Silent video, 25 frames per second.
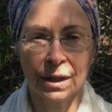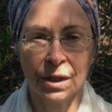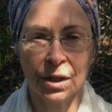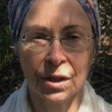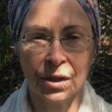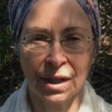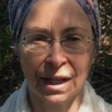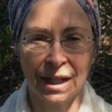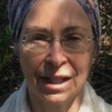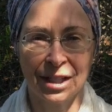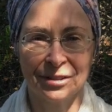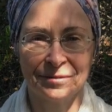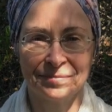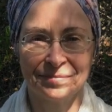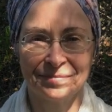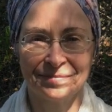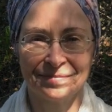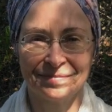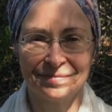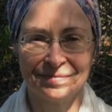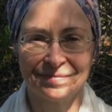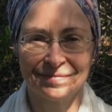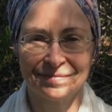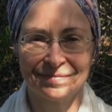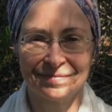Good.
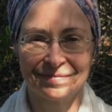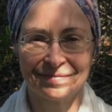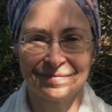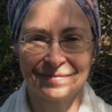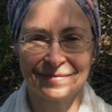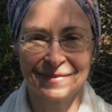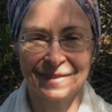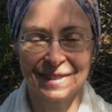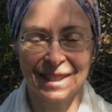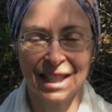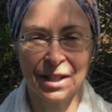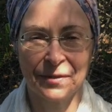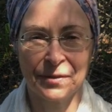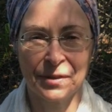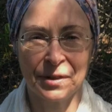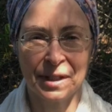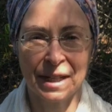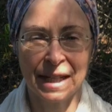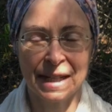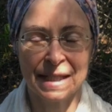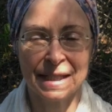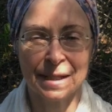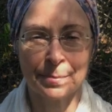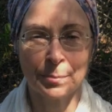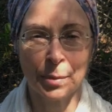If you
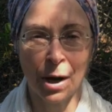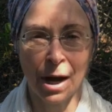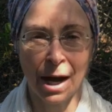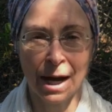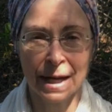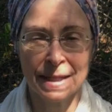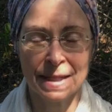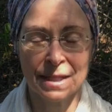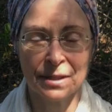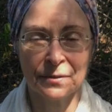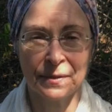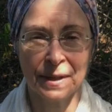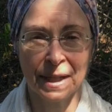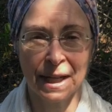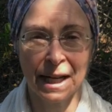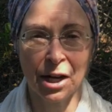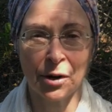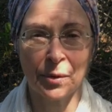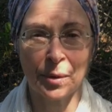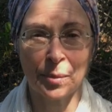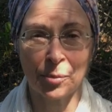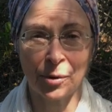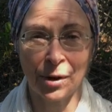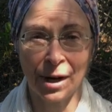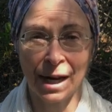need to pause the video
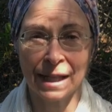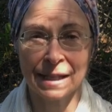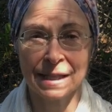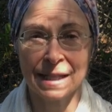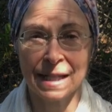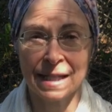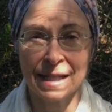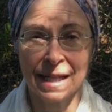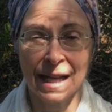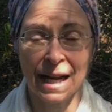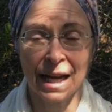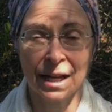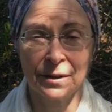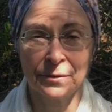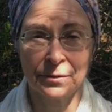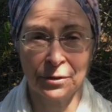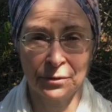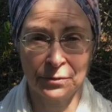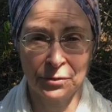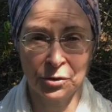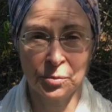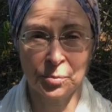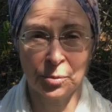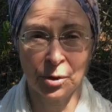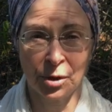and practice that for a
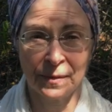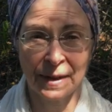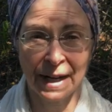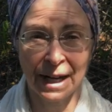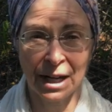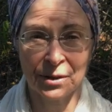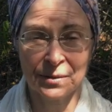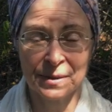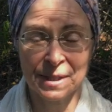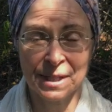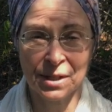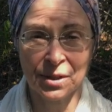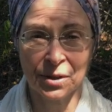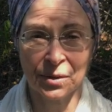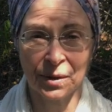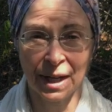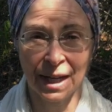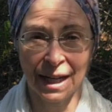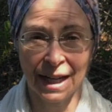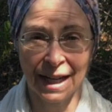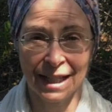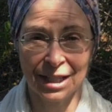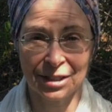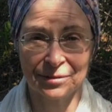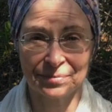few more rounds, go
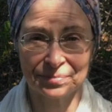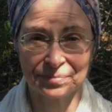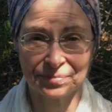ahead.